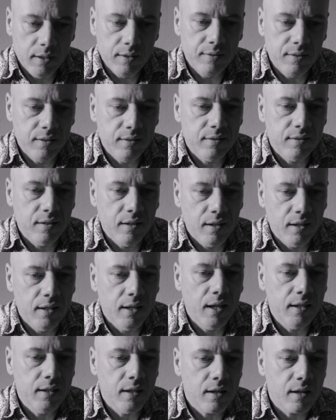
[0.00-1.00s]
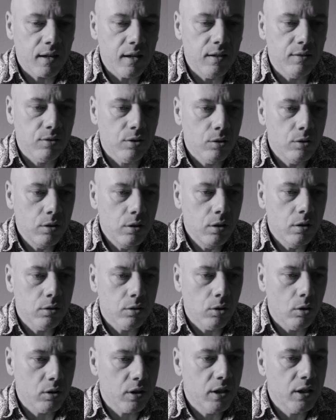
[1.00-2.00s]
this is another reason.
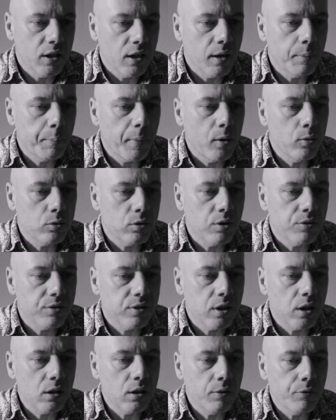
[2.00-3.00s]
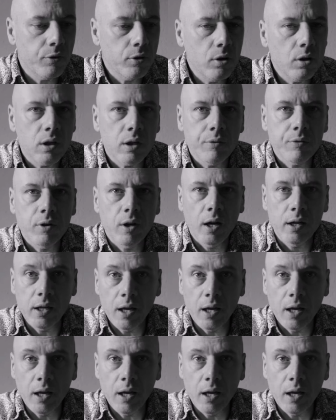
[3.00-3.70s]
Talking about street photography,